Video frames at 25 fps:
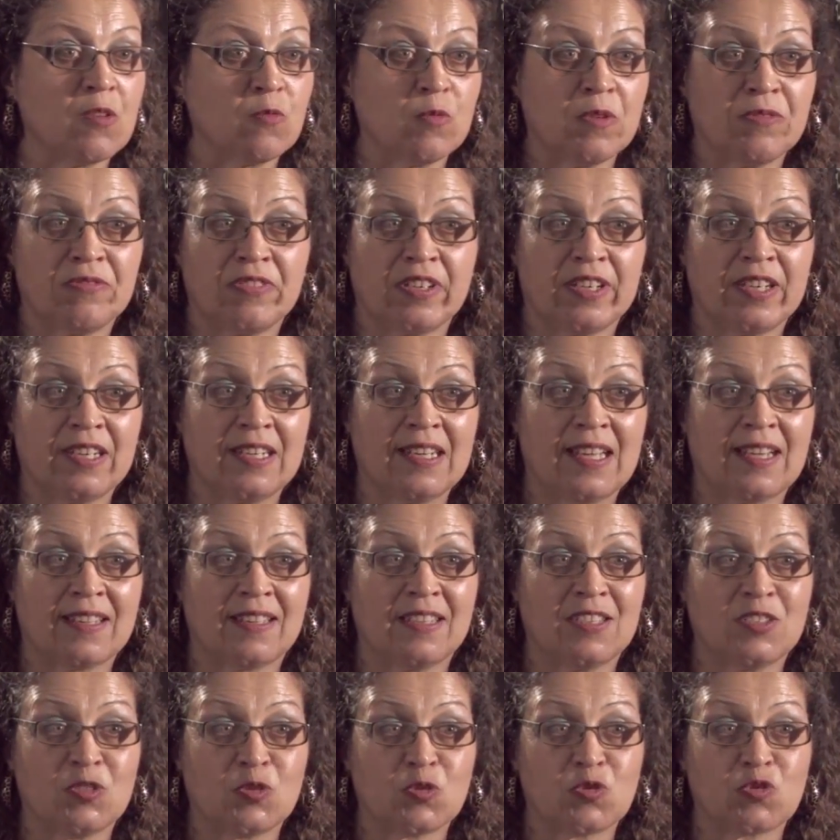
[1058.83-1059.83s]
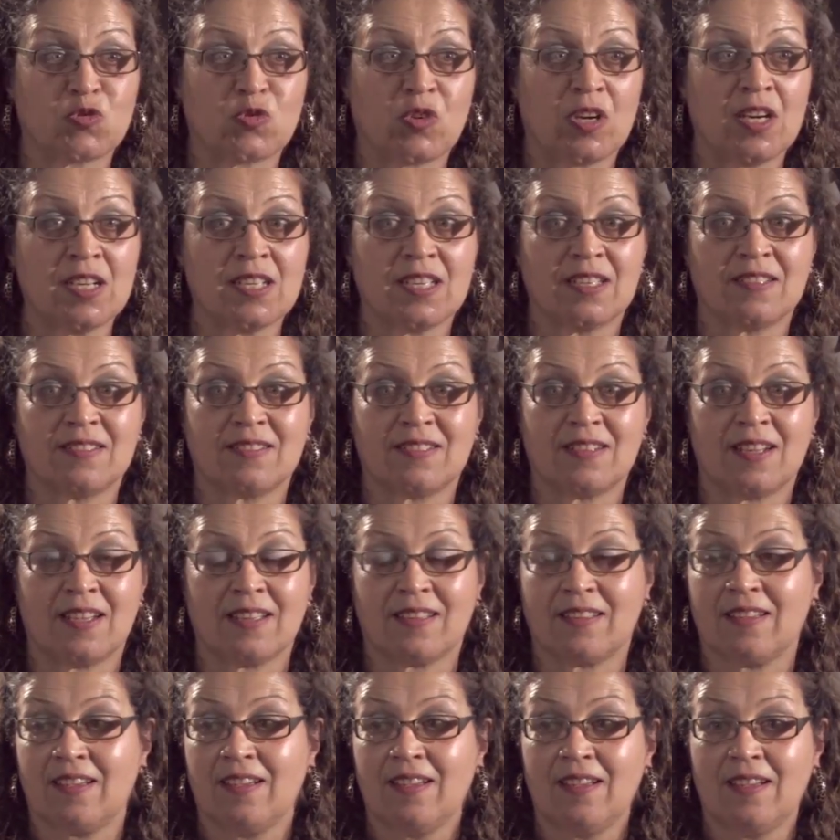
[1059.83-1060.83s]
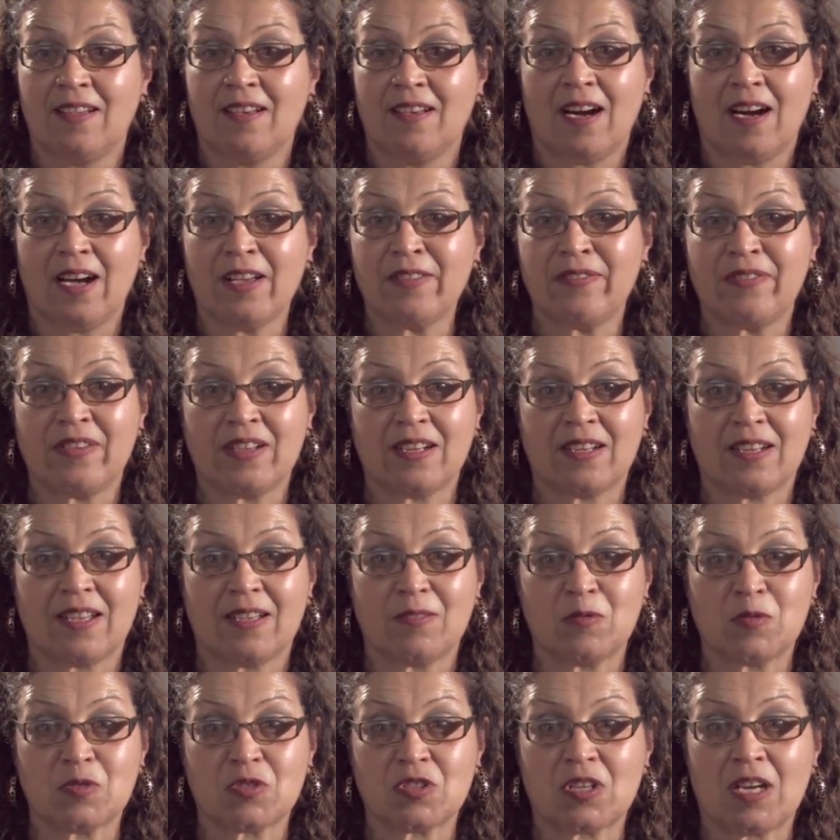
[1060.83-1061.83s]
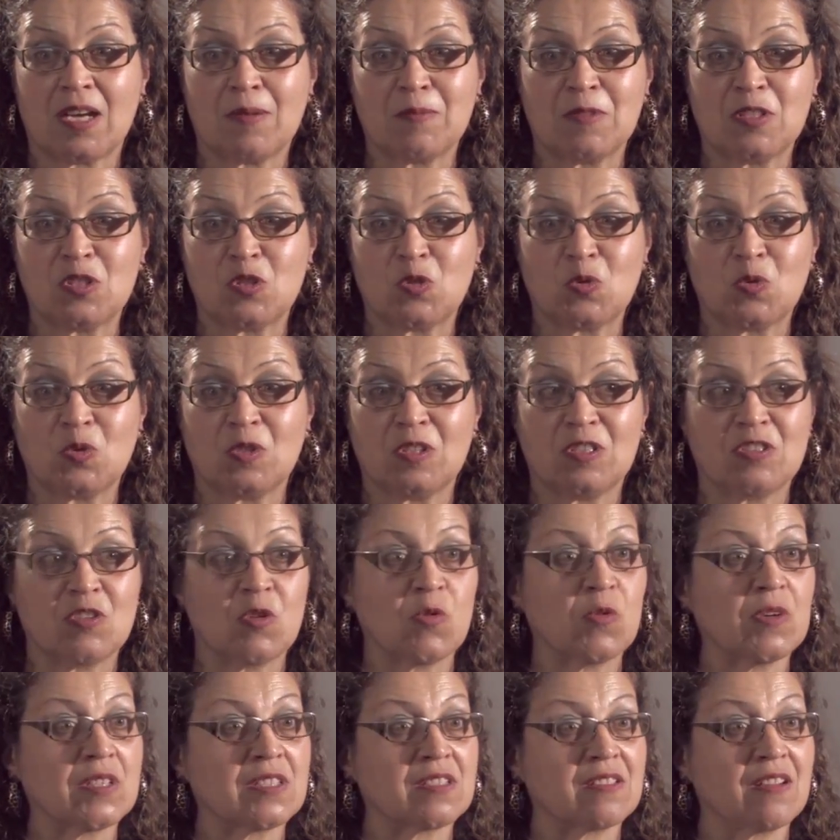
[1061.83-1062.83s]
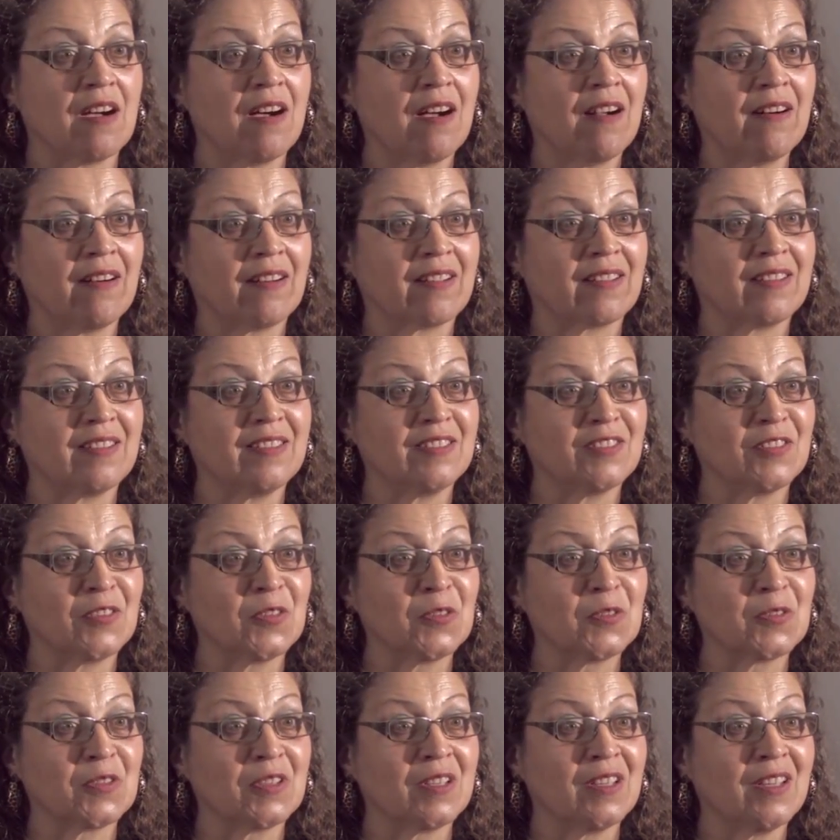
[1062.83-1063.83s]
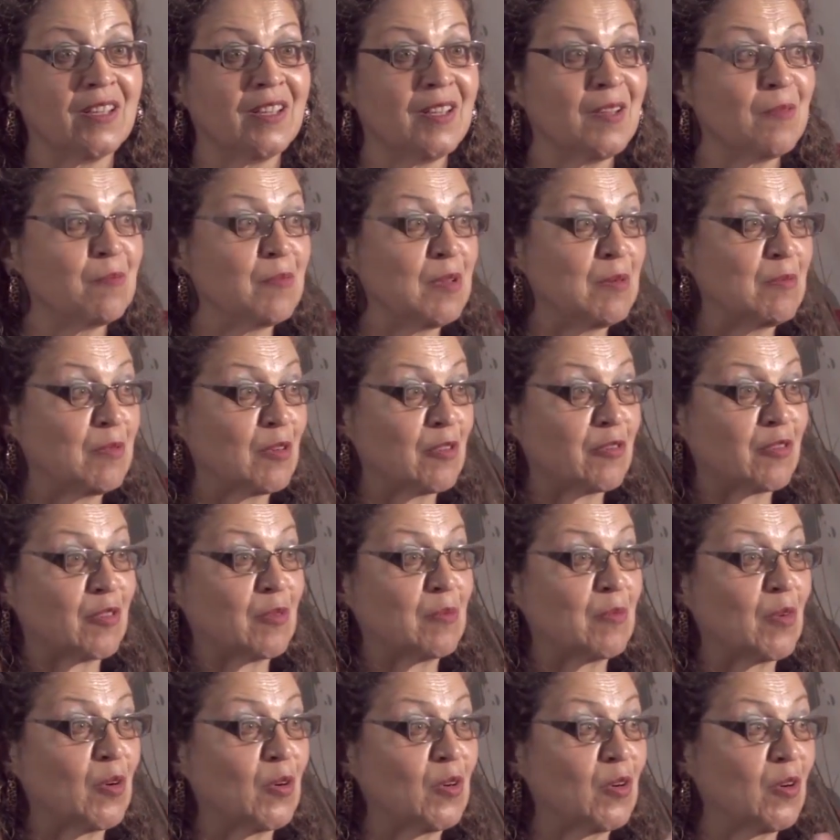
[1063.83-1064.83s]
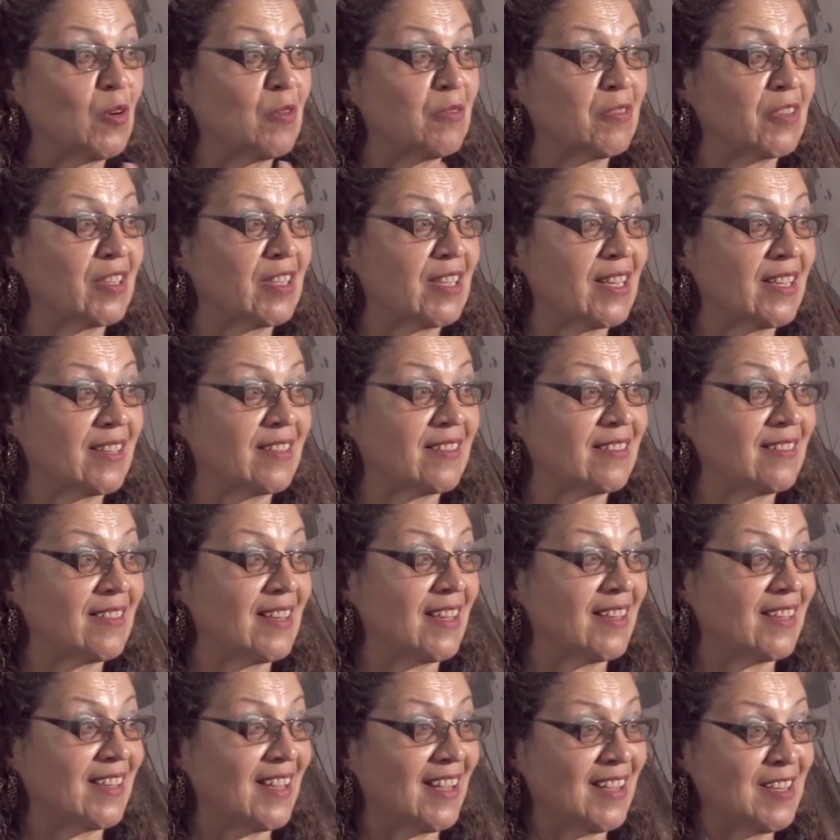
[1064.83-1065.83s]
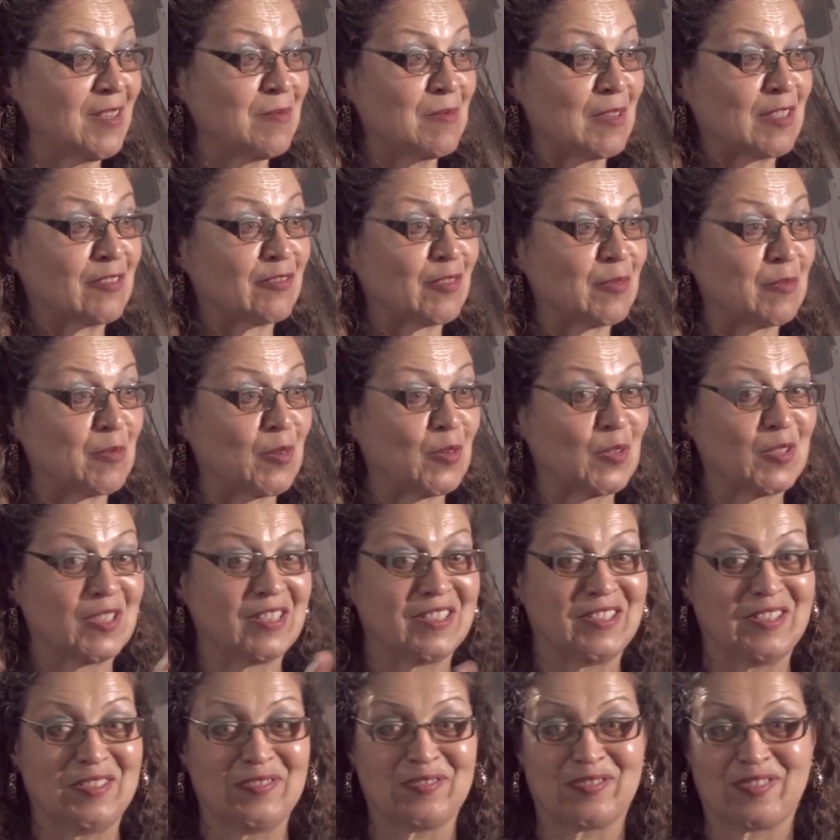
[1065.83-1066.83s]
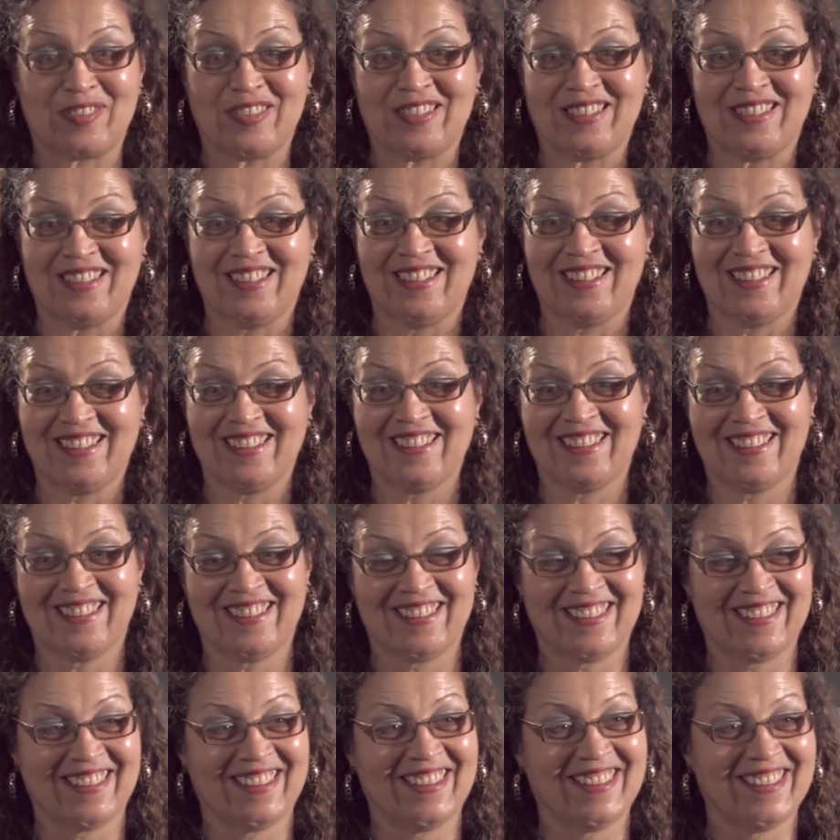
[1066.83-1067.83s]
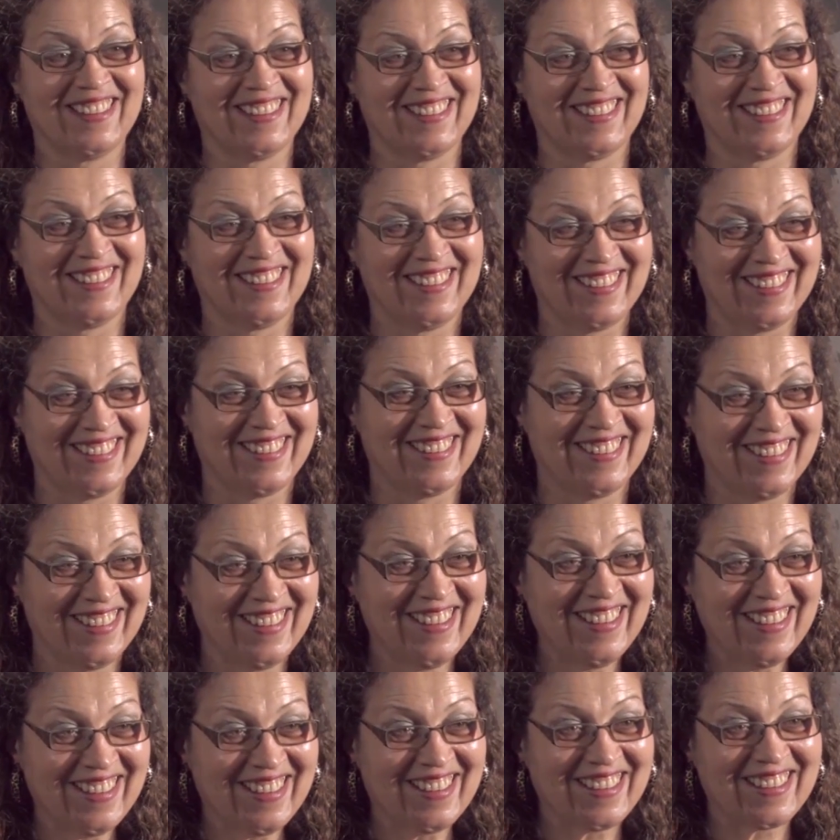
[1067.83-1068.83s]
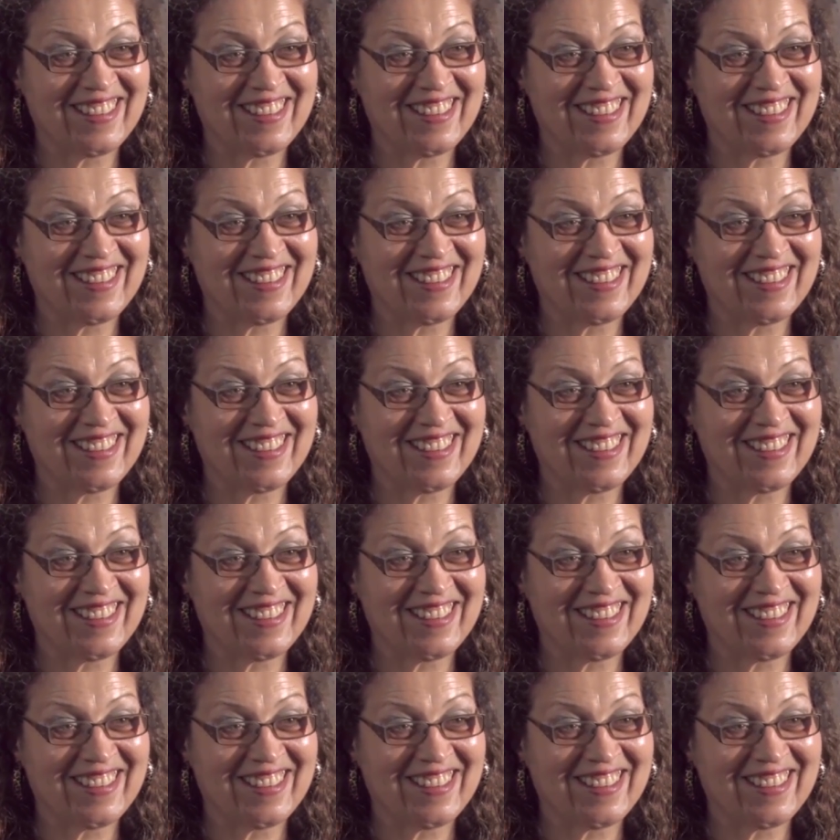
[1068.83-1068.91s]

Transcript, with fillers: We're very lucky in Australia. It's like I felt I was coming to the Noah's Ark, you know, the people from all over, like like animals from all the different Because